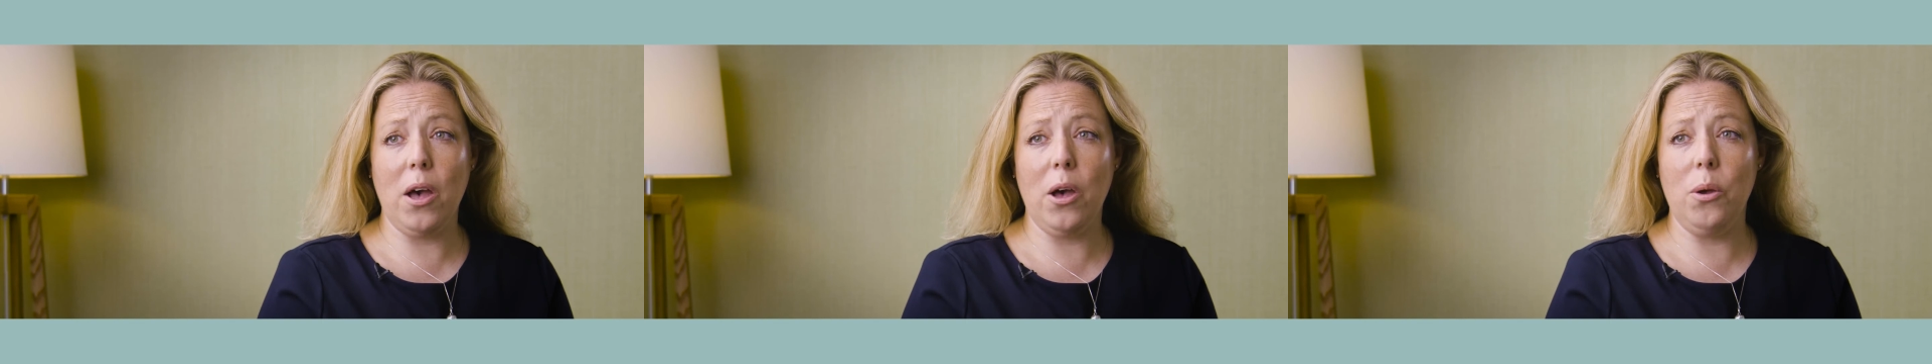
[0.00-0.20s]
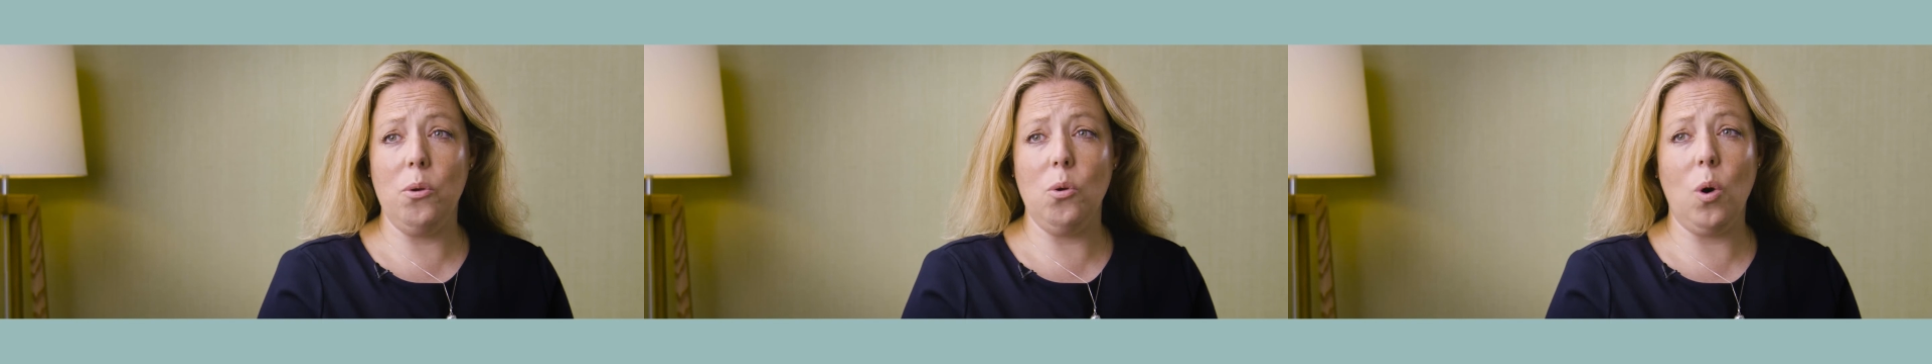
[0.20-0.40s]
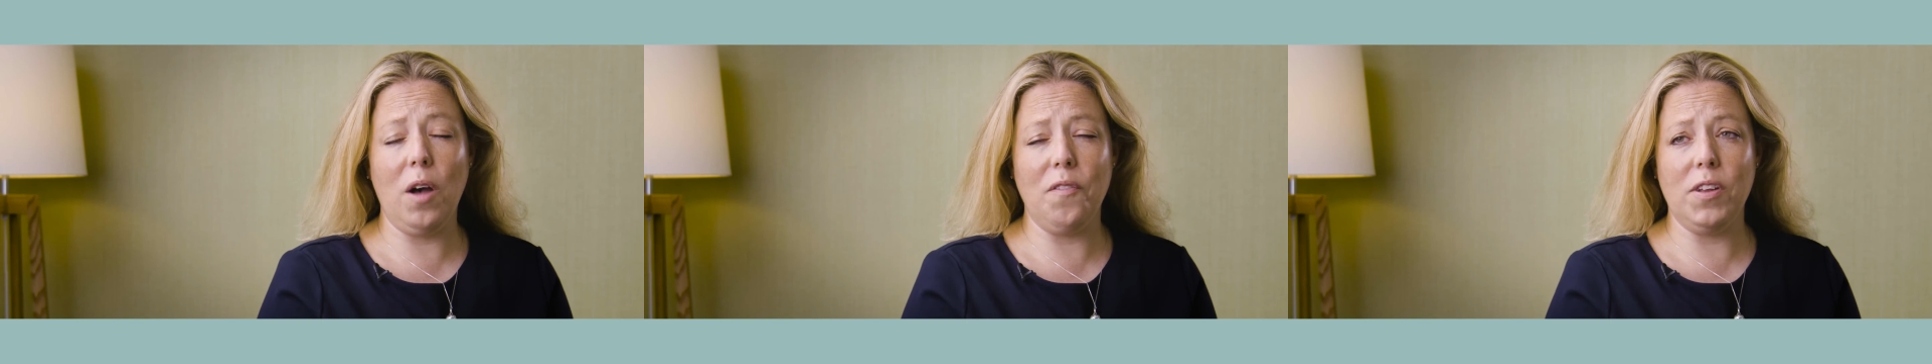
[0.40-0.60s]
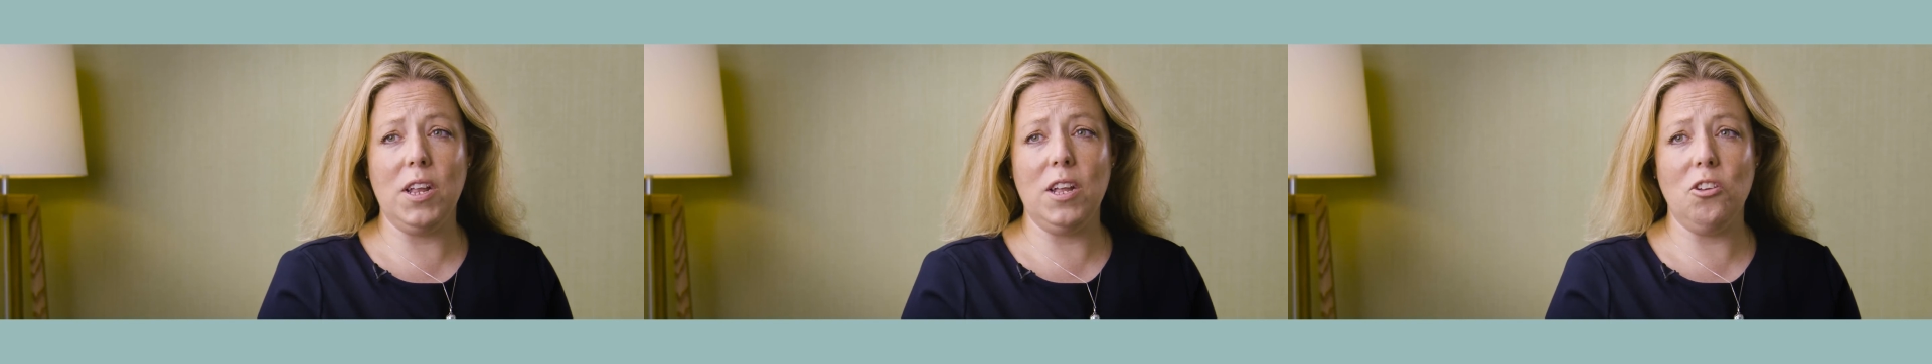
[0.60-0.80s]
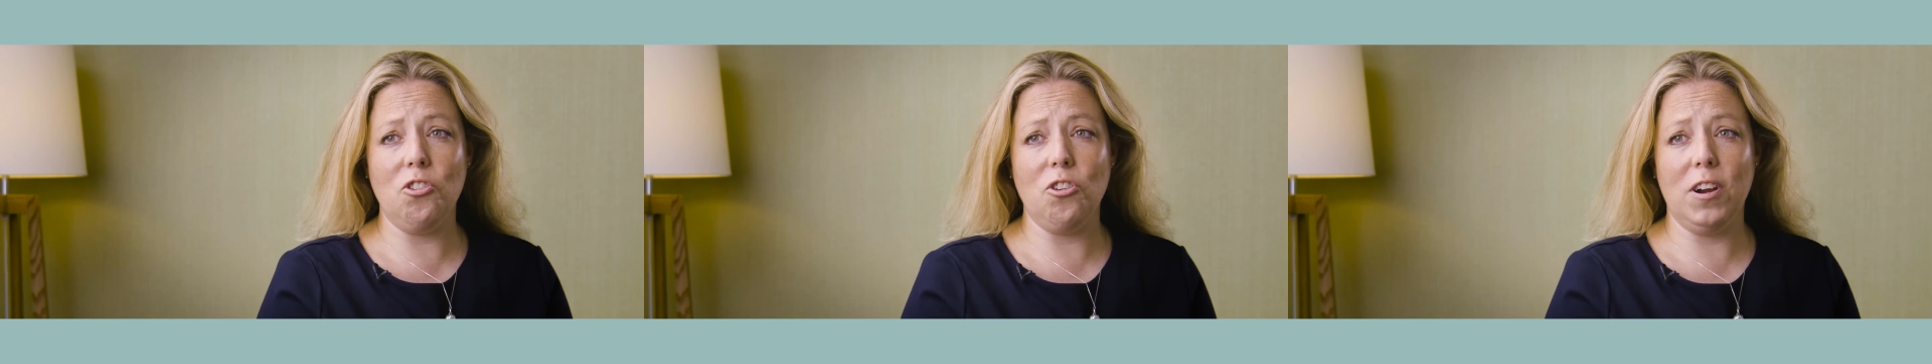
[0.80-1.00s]
own or have an
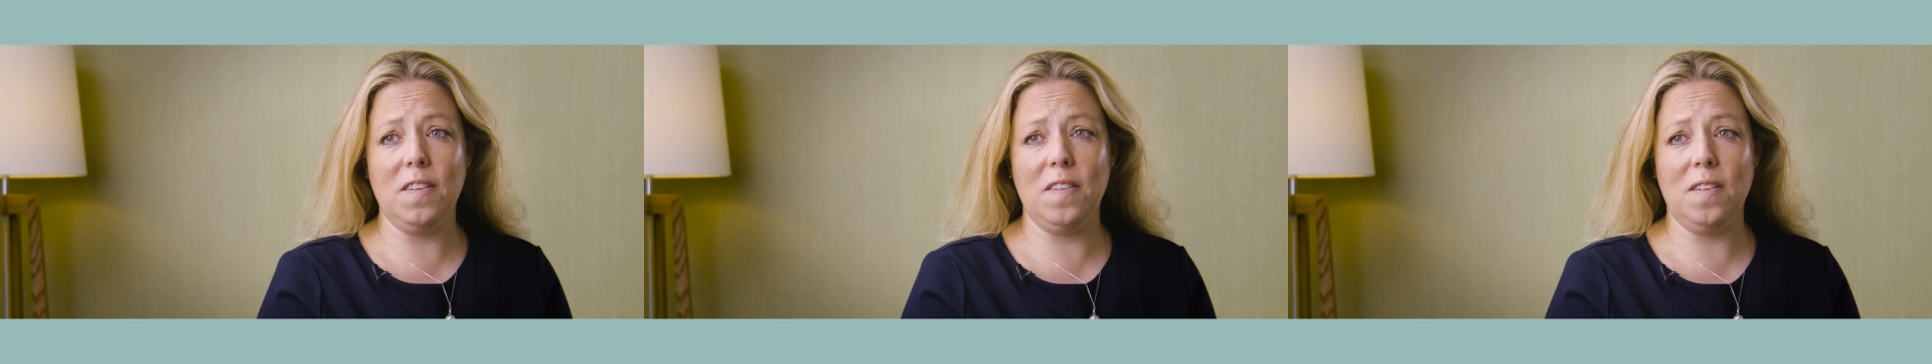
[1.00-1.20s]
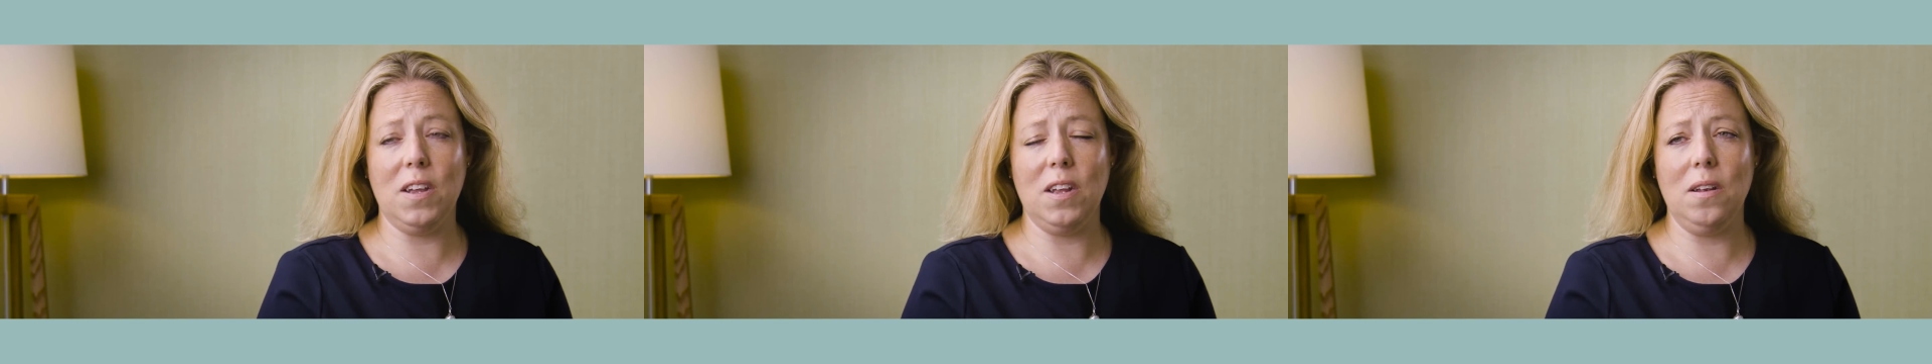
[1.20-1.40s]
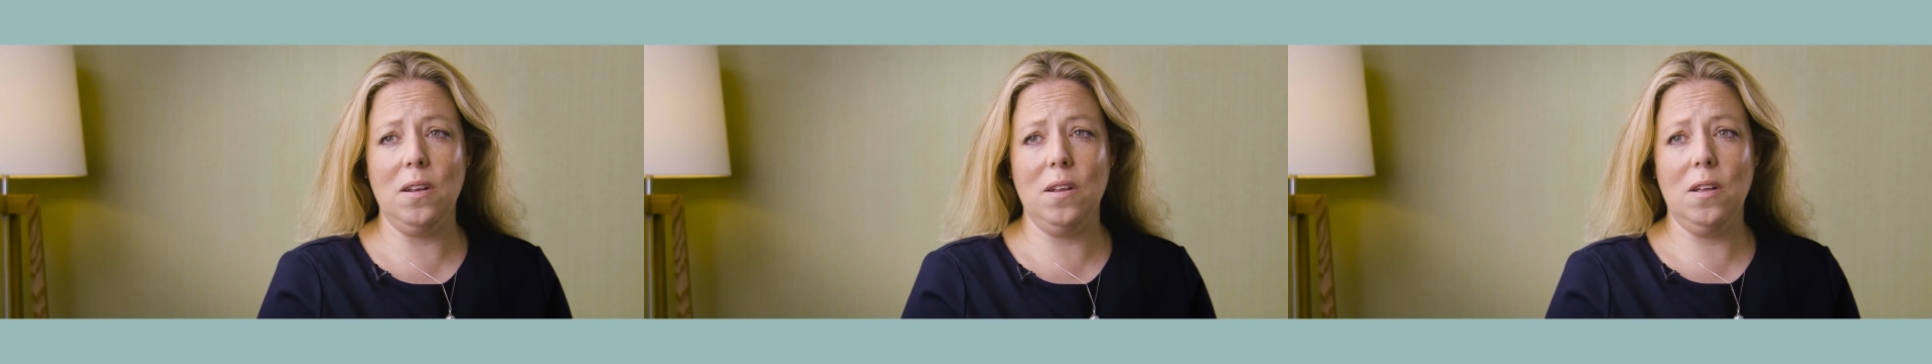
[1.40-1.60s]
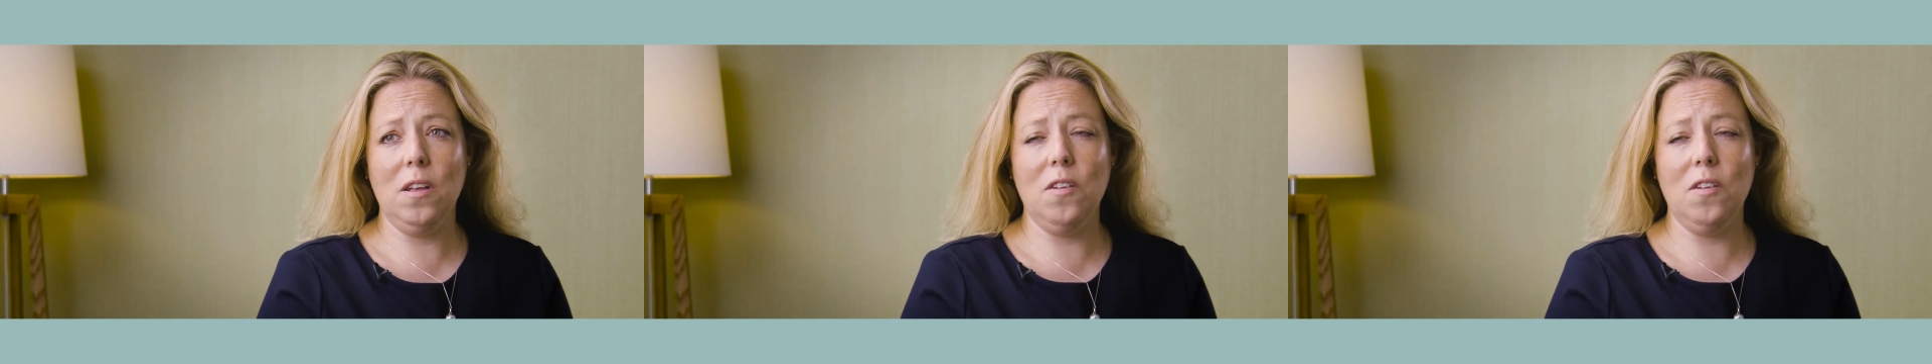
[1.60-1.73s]
interest in.